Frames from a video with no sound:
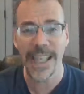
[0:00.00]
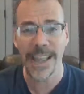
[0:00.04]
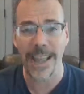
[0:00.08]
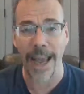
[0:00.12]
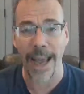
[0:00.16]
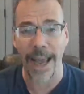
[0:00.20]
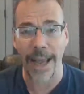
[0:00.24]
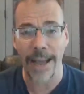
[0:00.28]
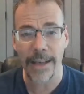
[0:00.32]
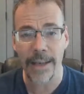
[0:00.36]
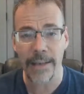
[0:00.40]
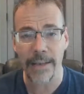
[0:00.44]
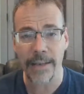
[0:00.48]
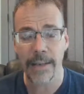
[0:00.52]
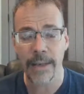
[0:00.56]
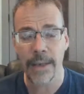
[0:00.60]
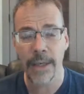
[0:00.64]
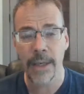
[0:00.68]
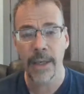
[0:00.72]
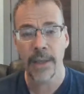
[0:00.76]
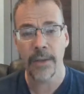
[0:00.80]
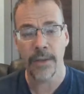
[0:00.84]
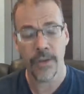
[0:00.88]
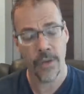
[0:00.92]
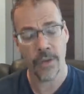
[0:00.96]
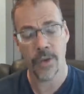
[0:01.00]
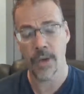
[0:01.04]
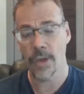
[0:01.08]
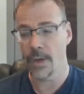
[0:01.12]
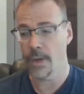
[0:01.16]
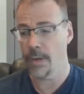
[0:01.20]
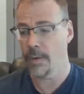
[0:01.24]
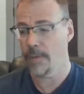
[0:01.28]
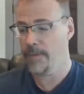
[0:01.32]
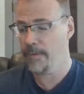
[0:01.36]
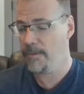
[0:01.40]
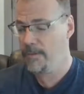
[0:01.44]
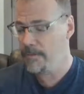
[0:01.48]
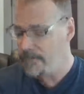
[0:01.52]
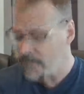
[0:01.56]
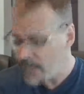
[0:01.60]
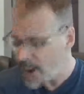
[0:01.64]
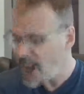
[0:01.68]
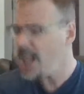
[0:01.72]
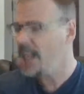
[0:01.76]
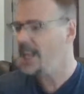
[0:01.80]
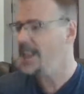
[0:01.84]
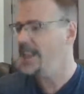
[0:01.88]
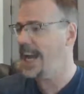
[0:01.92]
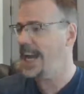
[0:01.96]
that, you can go,
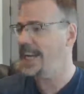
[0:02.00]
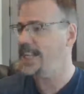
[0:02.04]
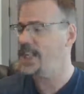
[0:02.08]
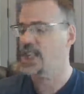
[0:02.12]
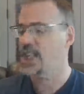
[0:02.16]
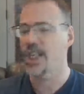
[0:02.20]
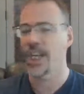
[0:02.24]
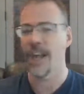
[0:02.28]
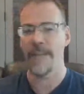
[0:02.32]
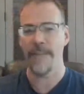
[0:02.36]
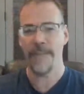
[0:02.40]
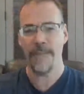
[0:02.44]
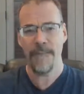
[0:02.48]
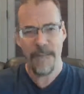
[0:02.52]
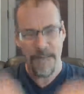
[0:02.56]
fuck that shit.